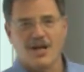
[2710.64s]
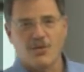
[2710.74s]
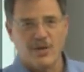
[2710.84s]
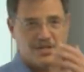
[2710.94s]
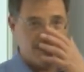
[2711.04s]

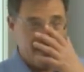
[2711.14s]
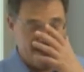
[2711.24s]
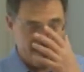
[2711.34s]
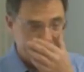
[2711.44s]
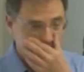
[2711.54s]
which
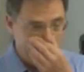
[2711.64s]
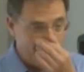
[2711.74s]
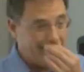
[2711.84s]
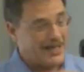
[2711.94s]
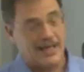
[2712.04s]
is
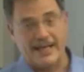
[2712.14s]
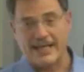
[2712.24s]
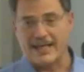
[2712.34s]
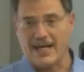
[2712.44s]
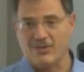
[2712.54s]
something like
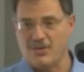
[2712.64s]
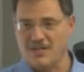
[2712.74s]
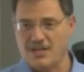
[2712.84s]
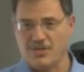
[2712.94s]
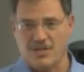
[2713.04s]
a
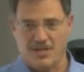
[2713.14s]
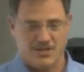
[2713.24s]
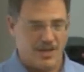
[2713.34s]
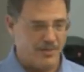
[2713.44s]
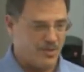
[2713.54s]
contradiction in
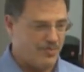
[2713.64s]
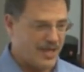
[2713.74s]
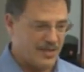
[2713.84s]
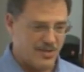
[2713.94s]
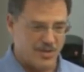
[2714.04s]
terms
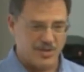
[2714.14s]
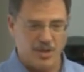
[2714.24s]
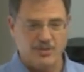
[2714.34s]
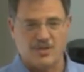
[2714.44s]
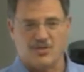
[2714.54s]
because they're
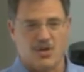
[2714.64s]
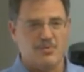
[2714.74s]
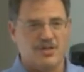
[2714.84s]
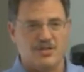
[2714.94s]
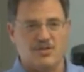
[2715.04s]
so
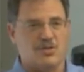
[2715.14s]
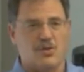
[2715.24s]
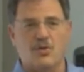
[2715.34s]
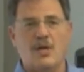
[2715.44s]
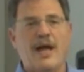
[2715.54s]
determined to
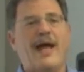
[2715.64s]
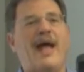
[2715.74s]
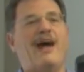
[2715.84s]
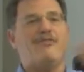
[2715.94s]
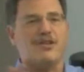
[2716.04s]
do
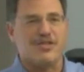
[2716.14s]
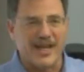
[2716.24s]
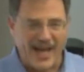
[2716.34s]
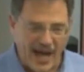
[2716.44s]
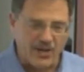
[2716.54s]

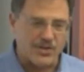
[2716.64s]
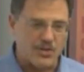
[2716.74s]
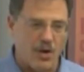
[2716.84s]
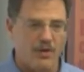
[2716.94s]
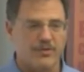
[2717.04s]
everything else
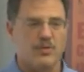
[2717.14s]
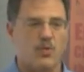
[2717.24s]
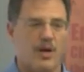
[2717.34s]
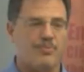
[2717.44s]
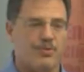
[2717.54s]
over
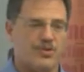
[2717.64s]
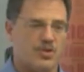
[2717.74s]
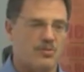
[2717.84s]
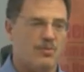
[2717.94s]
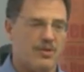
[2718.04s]
what
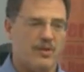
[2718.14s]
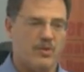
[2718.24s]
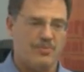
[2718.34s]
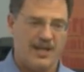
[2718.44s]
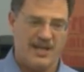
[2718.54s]
presumably
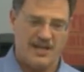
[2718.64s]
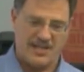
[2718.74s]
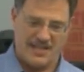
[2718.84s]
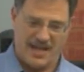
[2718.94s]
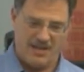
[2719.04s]
would be an
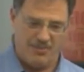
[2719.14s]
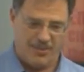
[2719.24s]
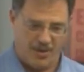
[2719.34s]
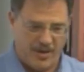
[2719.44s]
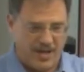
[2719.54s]
extended
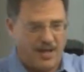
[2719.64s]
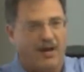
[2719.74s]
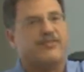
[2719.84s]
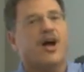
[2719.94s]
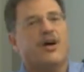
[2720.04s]
period
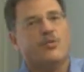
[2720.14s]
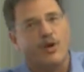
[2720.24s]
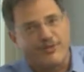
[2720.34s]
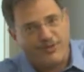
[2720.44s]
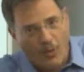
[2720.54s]
of
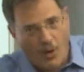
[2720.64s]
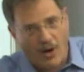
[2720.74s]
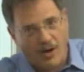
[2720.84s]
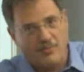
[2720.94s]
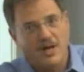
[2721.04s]

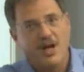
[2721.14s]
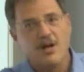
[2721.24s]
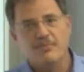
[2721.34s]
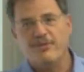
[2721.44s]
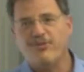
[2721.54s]
reform
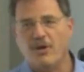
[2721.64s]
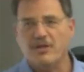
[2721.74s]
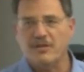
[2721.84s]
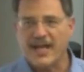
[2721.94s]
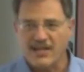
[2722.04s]
before
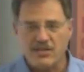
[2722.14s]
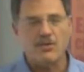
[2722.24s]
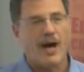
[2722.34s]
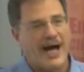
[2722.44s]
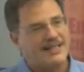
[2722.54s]
you get
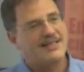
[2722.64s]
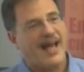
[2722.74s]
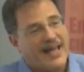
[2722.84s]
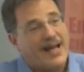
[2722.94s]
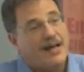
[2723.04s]
to, I'd
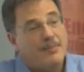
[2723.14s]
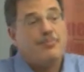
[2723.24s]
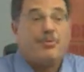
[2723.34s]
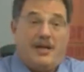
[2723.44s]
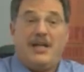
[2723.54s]
say, a
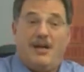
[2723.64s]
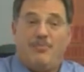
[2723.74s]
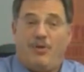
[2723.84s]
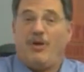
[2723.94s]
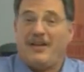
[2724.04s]
pretty
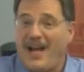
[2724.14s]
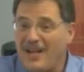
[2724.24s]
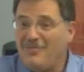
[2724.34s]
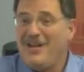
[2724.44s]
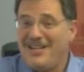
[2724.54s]
important
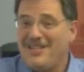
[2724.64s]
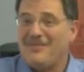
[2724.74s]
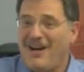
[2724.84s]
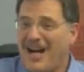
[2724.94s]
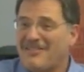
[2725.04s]
element in
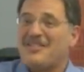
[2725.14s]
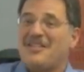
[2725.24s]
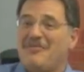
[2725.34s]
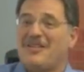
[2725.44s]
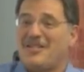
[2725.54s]

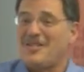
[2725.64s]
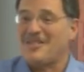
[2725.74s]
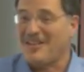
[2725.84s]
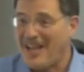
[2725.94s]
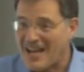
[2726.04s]
democracy, which
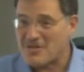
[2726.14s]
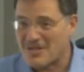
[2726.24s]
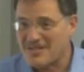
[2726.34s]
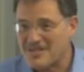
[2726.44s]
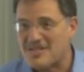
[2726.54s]
is
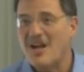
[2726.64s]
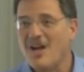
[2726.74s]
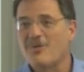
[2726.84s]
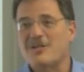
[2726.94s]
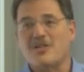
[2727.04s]
elections,
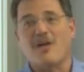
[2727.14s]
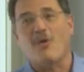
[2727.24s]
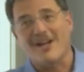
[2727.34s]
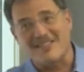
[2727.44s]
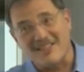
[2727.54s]
which they
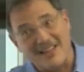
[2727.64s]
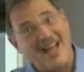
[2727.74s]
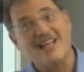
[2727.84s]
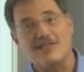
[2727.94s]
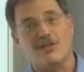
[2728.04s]
want to
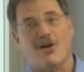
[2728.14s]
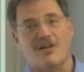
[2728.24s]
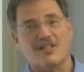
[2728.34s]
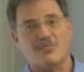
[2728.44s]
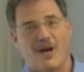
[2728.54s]
delay as
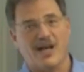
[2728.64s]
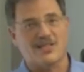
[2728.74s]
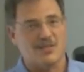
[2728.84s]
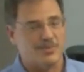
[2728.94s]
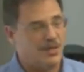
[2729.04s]
long as
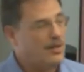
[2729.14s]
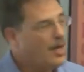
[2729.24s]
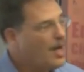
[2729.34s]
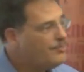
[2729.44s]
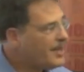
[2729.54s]
possible
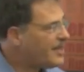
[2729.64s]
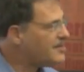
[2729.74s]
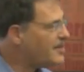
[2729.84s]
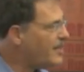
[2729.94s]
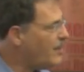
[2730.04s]

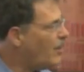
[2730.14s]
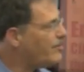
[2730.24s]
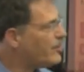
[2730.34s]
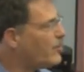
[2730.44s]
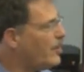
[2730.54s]
because they know
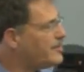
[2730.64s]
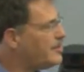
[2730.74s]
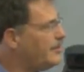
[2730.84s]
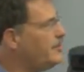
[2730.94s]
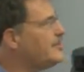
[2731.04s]
they're going
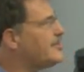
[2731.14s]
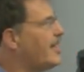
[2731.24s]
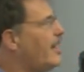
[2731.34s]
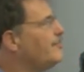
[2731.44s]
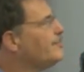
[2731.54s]
to lose
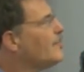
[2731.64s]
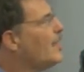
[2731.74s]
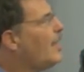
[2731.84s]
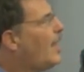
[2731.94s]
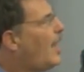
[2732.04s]
them.
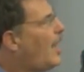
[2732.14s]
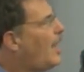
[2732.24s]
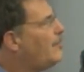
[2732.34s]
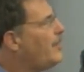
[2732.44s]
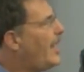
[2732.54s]

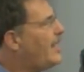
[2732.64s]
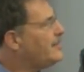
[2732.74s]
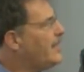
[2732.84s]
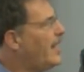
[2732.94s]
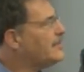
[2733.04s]
Um,
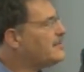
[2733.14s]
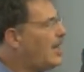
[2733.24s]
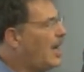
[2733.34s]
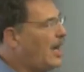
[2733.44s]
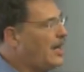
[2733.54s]
and yet,
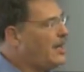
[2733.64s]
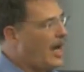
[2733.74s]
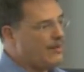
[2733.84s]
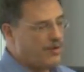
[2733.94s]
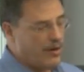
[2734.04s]
uh,
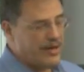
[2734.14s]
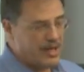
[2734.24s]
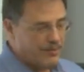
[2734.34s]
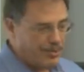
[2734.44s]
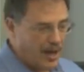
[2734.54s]
I've
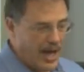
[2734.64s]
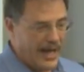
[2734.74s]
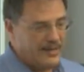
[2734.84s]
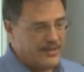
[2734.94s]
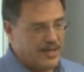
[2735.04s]
already
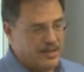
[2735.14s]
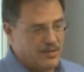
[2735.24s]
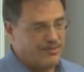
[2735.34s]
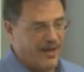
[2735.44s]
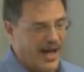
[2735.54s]
implied that
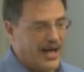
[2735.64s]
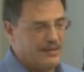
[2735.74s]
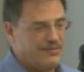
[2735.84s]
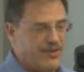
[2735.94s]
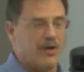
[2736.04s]
you've
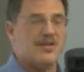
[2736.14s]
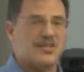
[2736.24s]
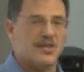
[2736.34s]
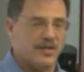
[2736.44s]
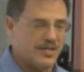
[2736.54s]
had very
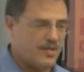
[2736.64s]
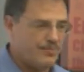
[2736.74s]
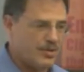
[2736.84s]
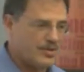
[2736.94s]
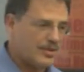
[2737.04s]
serious
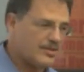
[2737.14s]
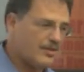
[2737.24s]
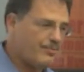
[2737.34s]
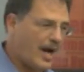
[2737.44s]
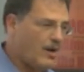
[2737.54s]
abuses
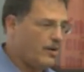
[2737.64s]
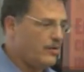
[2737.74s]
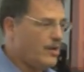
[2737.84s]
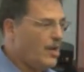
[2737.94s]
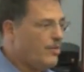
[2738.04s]
of power
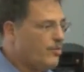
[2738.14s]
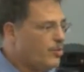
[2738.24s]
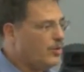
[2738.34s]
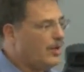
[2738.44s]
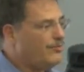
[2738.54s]
and the
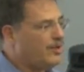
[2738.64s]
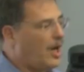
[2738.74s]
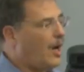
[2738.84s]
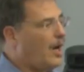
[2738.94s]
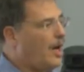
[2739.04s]
rule of
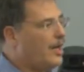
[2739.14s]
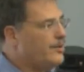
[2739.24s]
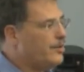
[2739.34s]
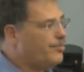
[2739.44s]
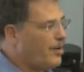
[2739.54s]
law
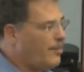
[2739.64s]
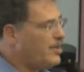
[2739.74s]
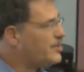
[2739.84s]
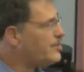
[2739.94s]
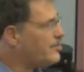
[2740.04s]
under Prime
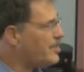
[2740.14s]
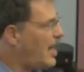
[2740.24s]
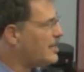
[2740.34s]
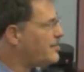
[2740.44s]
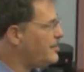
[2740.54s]
Minister
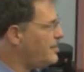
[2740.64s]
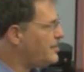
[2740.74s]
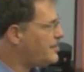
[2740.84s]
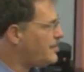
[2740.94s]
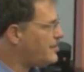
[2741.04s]
Thaksin,
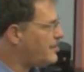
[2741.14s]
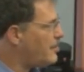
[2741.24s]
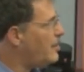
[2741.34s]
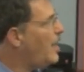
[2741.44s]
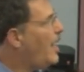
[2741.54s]
his
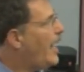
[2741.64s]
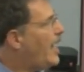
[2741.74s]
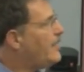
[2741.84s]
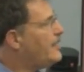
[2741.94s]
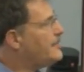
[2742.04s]
sister,
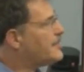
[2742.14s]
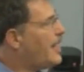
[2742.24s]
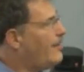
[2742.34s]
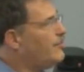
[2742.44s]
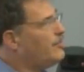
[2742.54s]
and his
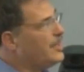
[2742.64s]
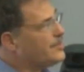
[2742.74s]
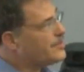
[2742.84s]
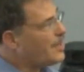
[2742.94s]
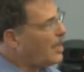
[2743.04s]

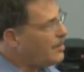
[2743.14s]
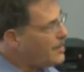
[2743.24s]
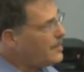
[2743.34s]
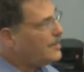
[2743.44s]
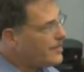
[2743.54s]
governments. Uh,
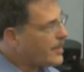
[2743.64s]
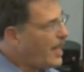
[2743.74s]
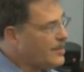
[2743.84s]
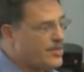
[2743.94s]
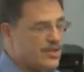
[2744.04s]
the
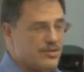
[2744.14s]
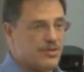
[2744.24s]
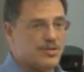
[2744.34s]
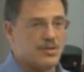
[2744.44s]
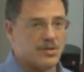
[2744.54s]

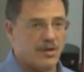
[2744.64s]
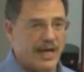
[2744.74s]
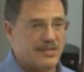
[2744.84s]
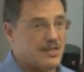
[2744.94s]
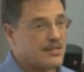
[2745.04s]
constitutional
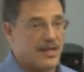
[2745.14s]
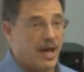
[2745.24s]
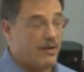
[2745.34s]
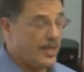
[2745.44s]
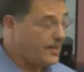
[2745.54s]
crisis
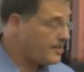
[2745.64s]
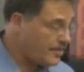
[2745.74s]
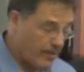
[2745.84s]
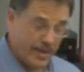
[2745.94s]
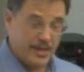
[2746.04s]
now, and it's
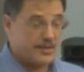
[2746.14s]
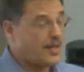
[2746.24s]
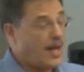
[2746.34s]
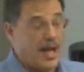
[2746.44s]
serious.